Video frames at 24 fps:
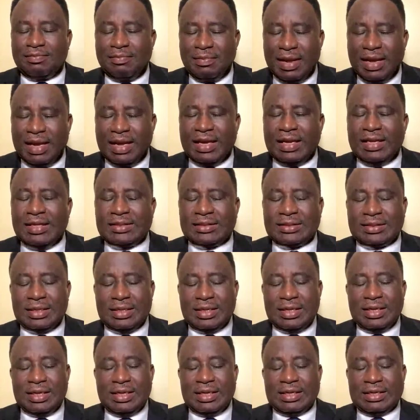means
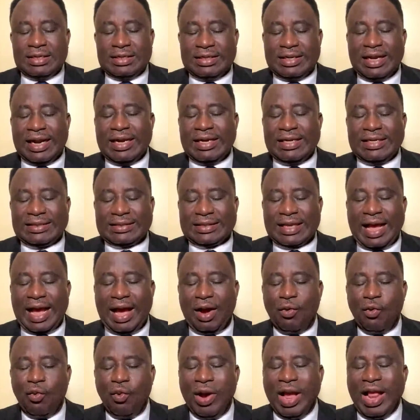there is
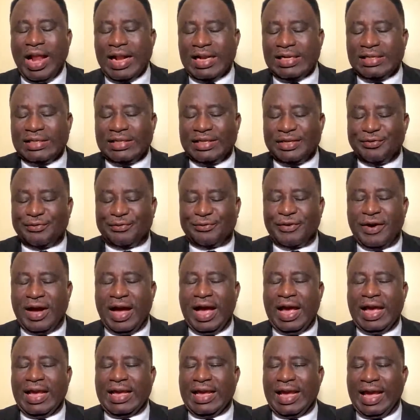a
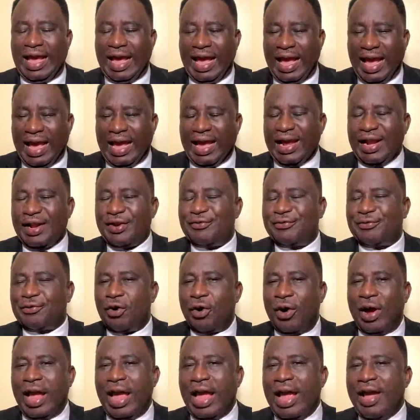well-defined end
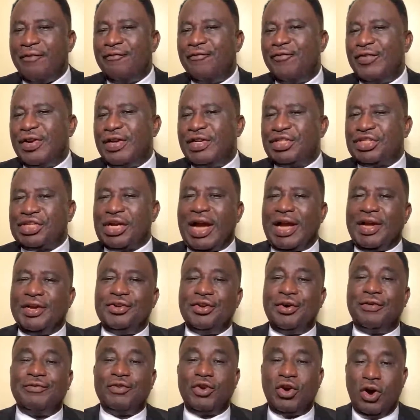for every
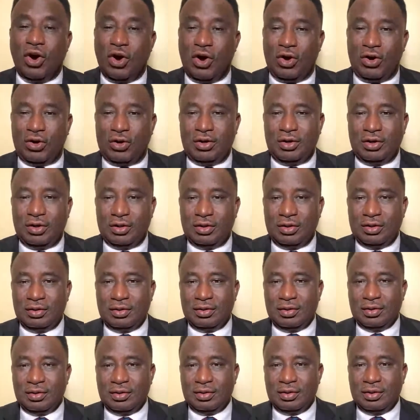child of God.
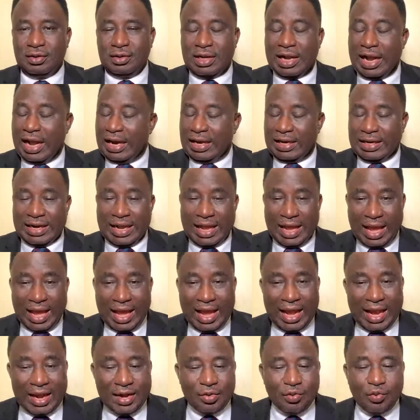And the
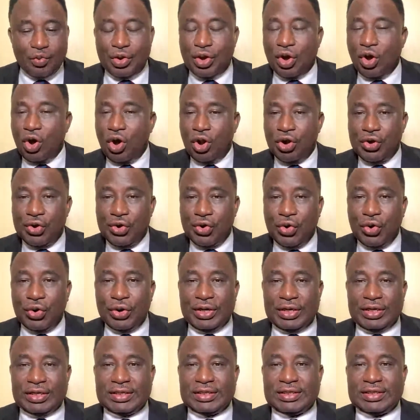end, we all know
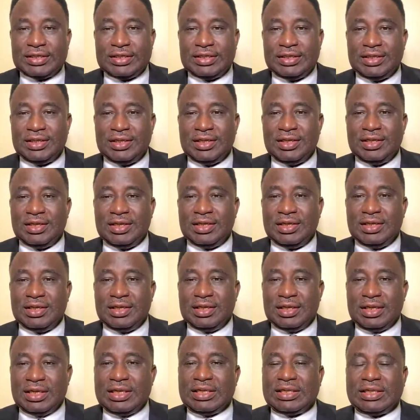it.
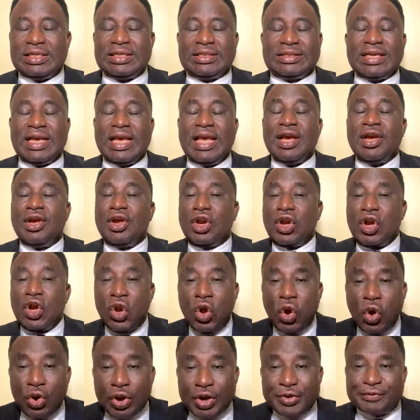It is a
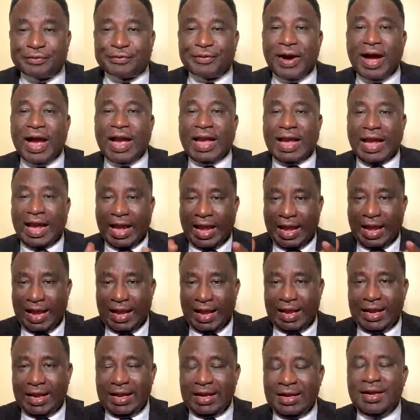glorified
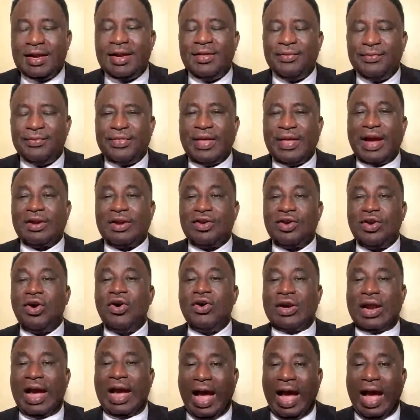end that
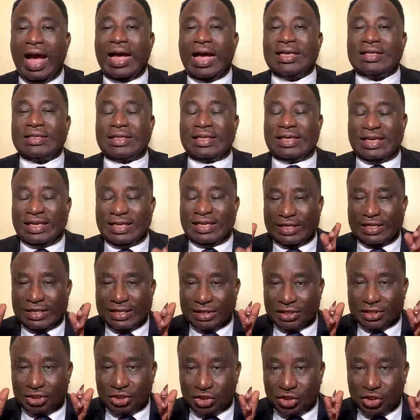God has in
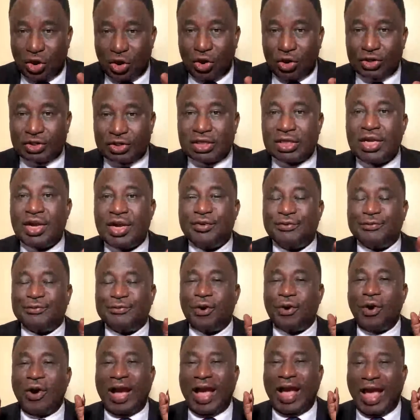his thought
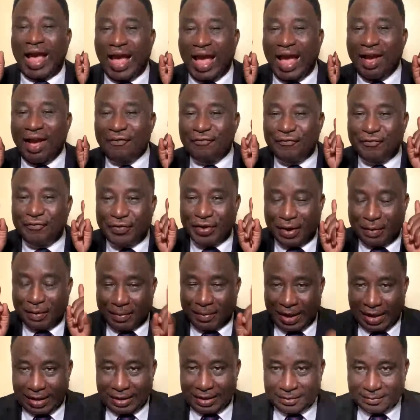for every
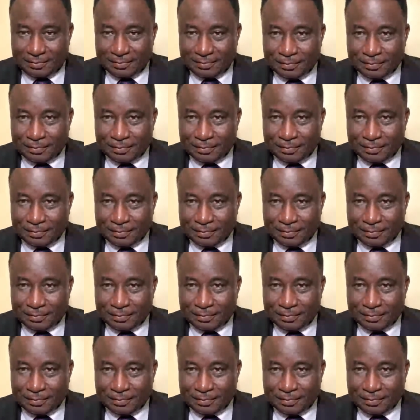man.